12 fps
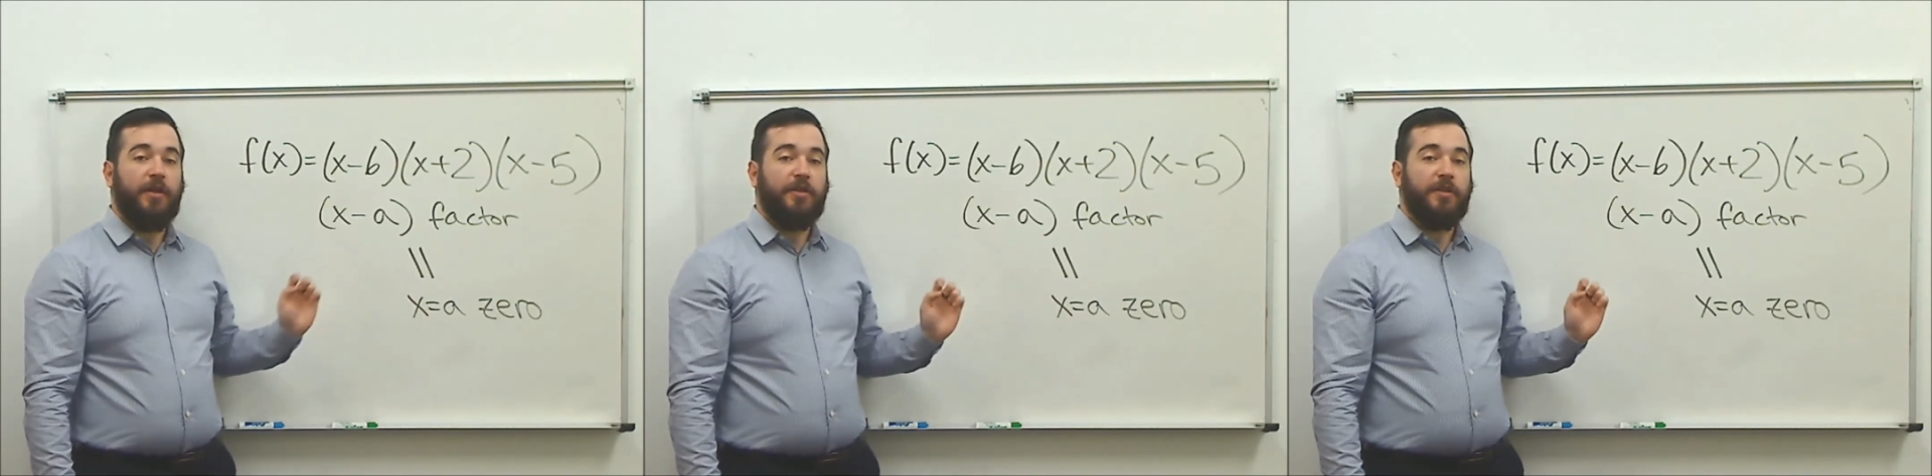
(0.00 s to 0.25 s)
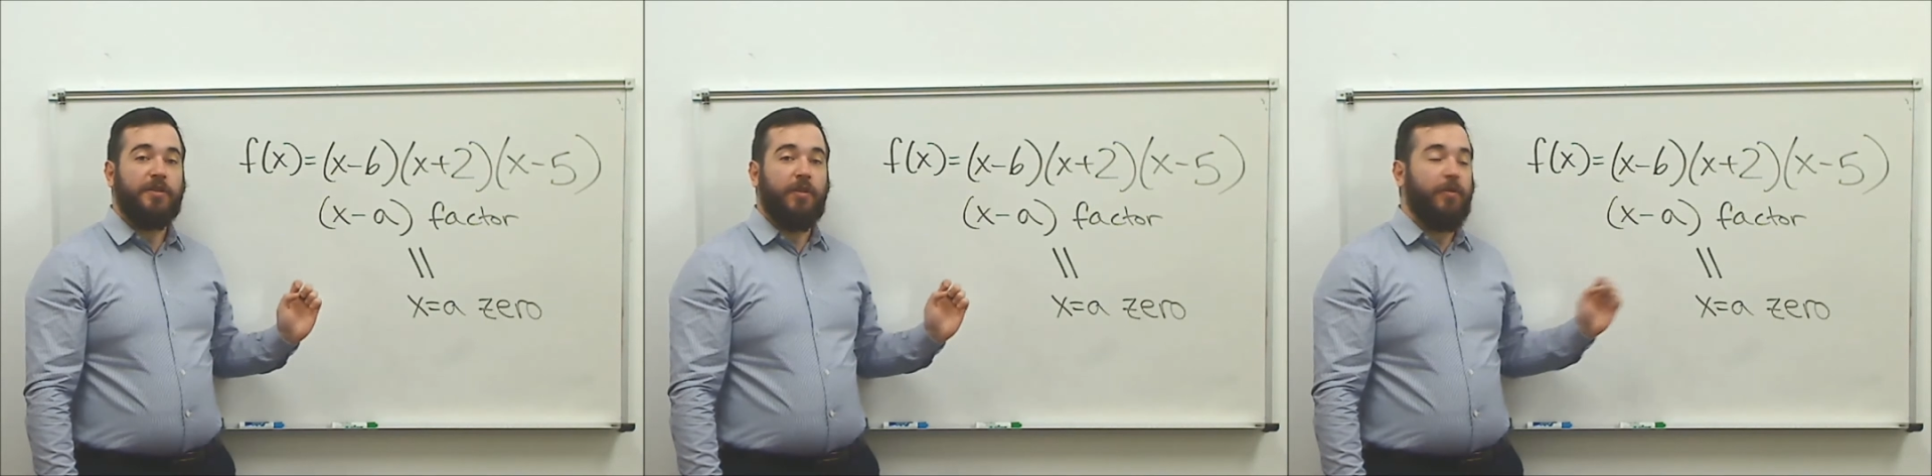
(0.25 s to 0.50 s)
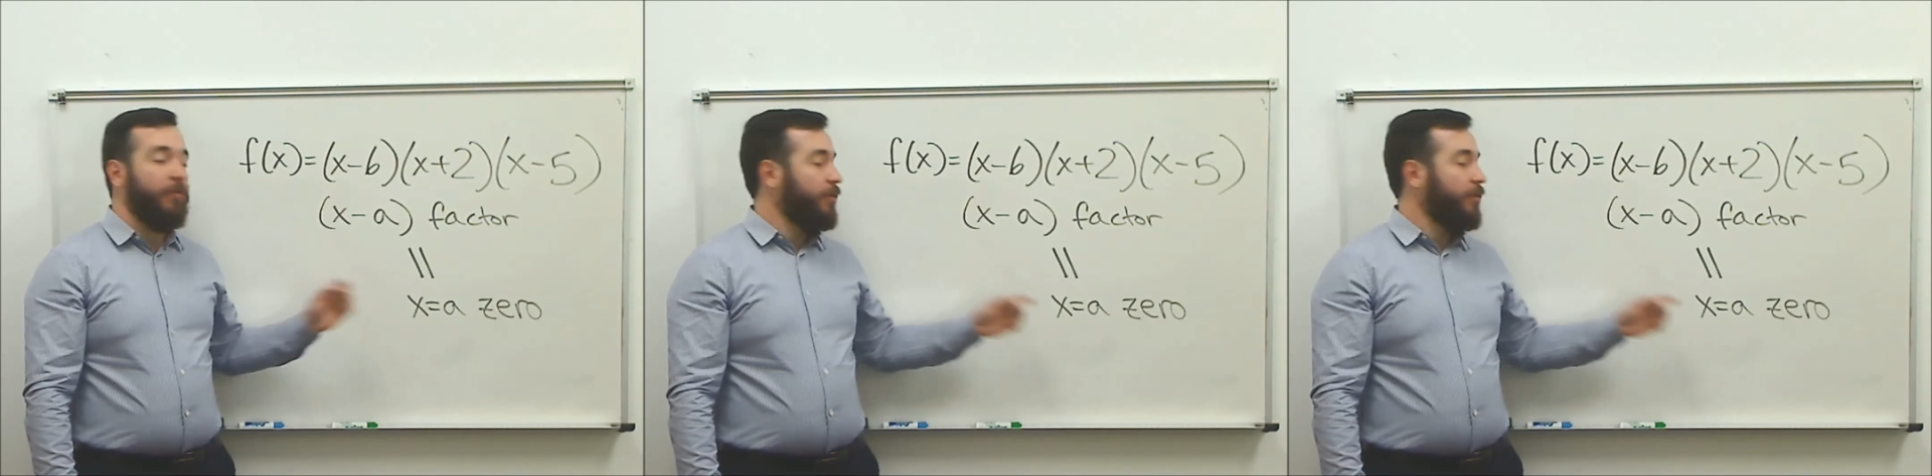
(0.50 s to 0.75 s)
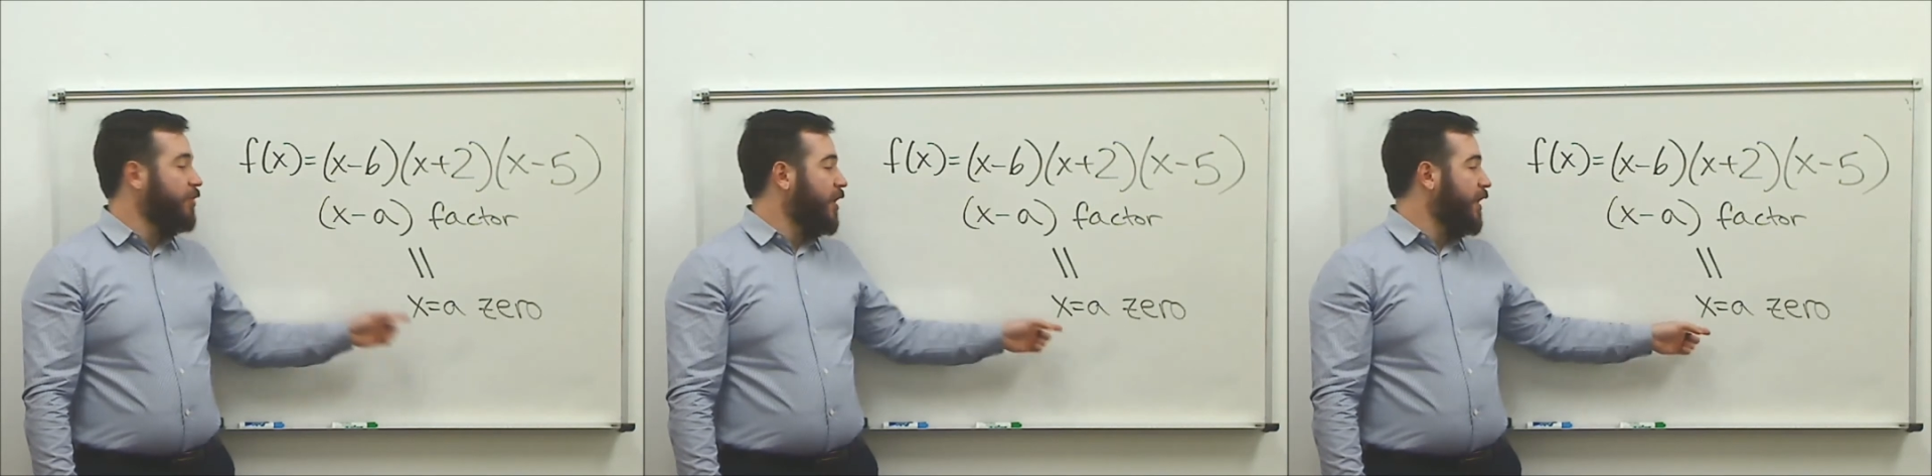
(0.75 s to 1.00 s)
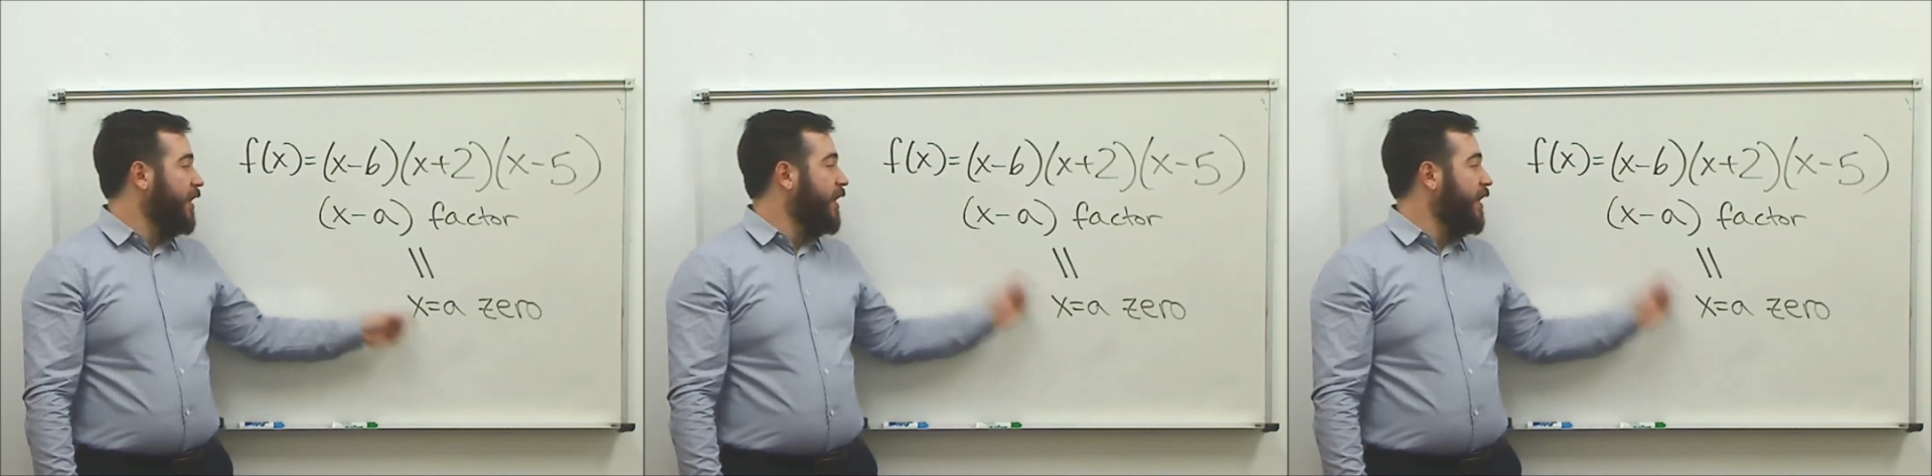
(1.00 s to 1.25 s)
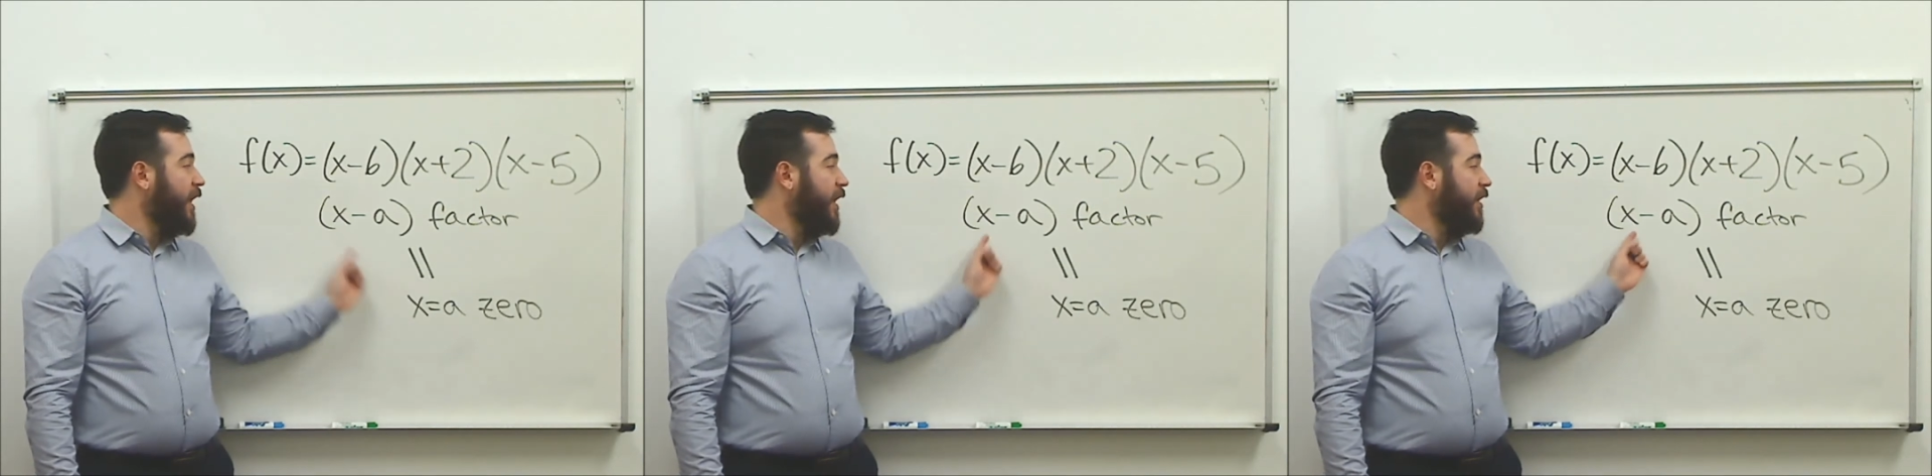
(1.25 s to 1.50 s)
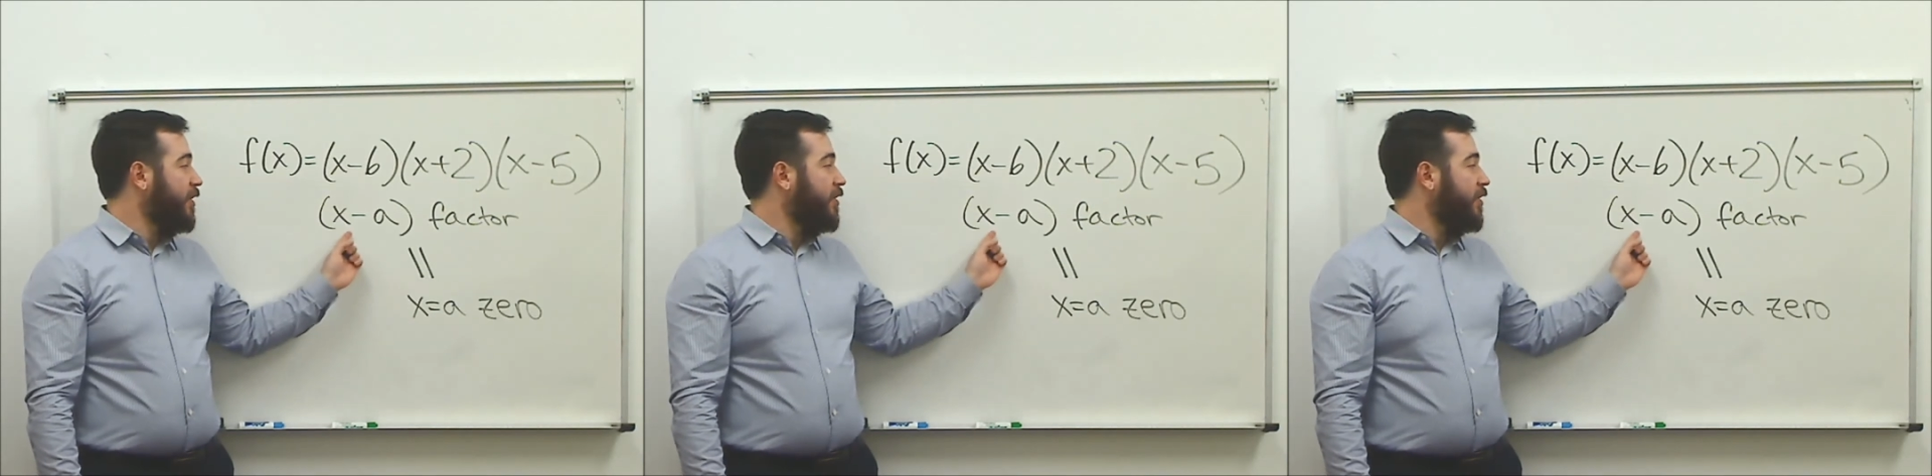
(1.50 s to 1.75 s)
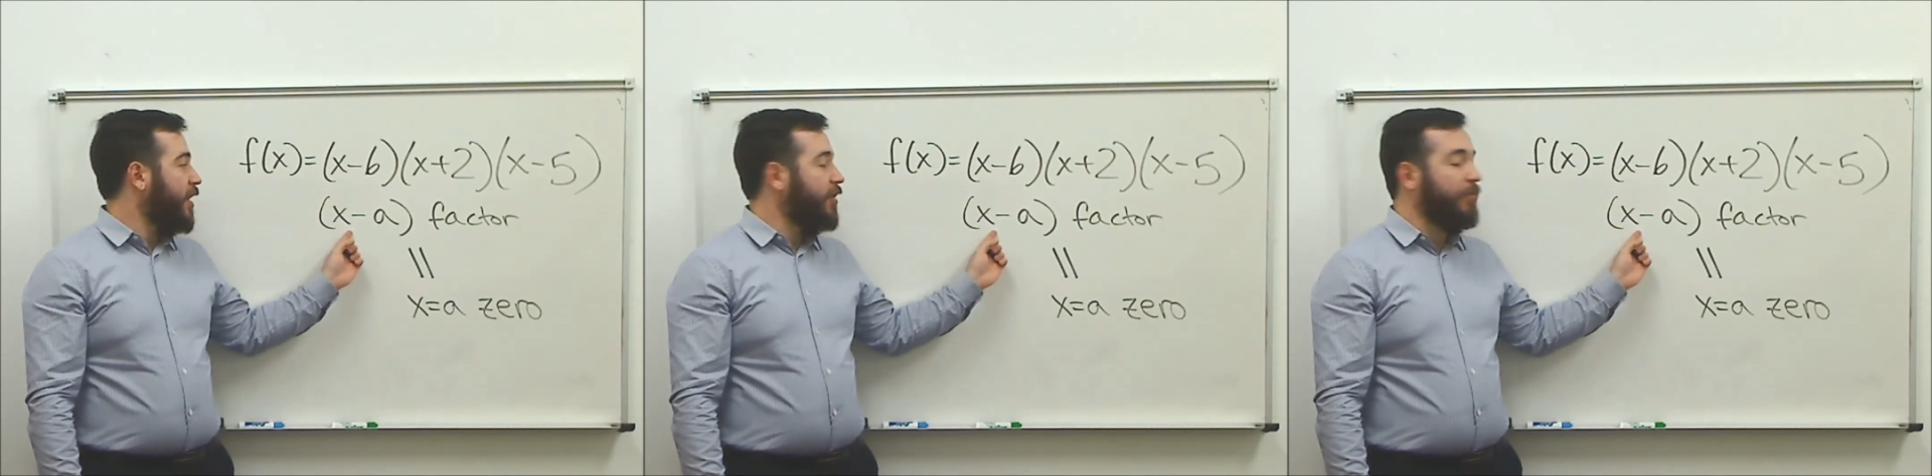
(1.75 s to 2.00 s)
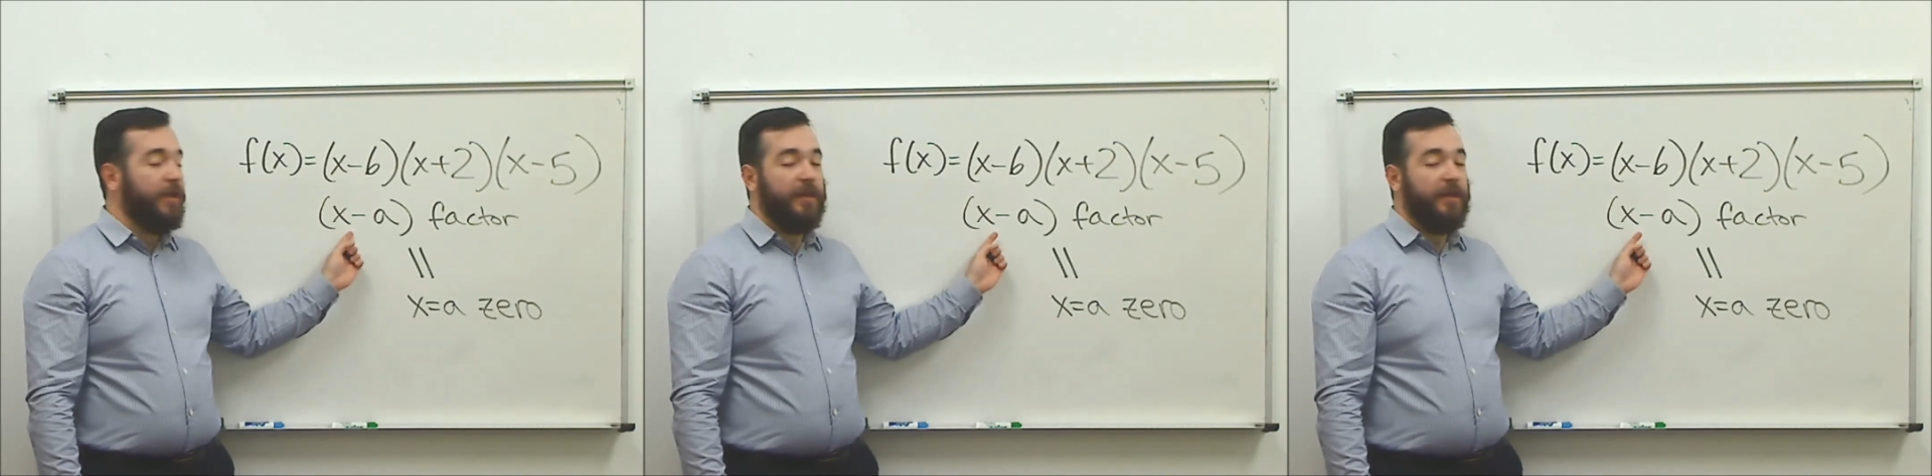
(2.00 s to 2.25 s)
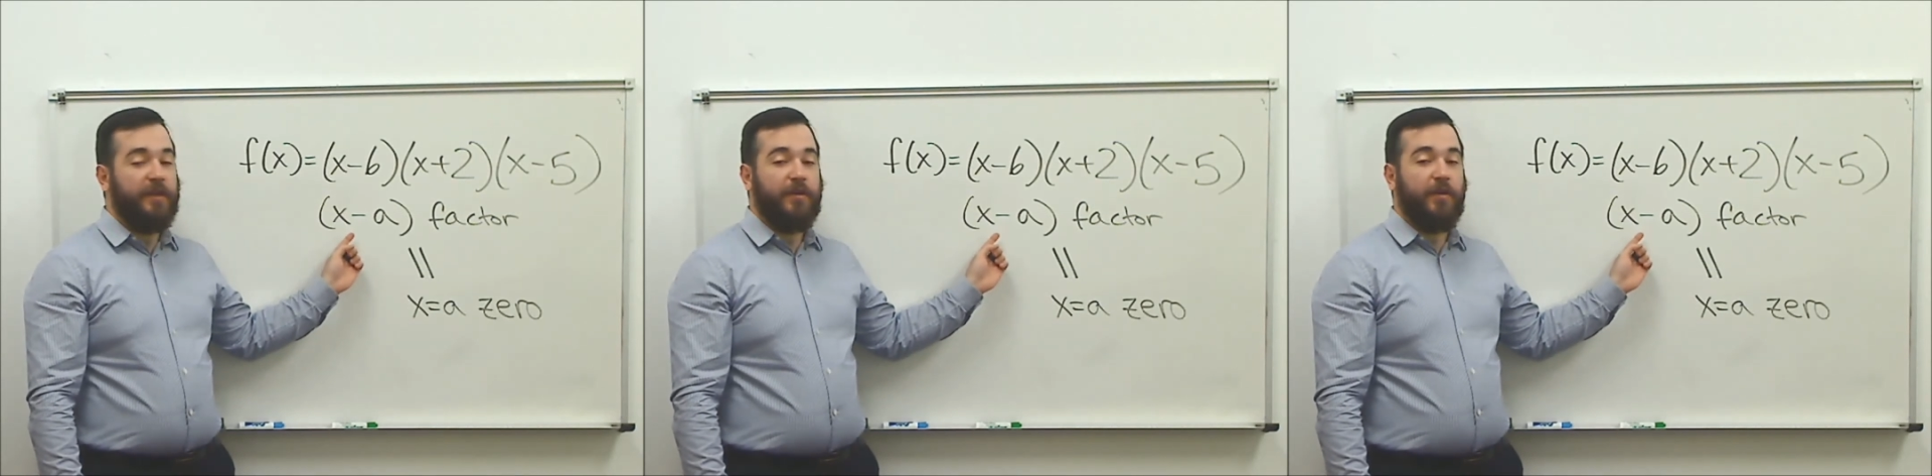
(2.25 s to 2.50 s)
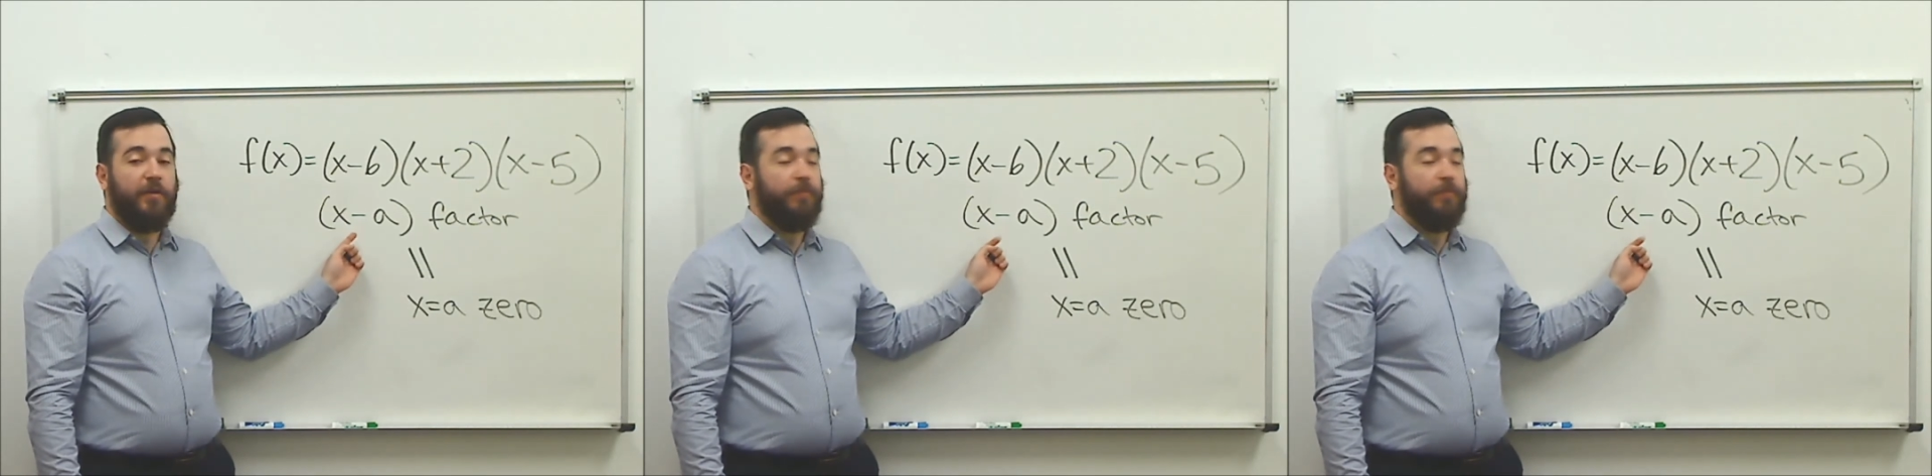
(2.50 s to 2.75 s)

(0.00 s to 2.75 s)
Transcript: So when we plug in a, that'll be a 0.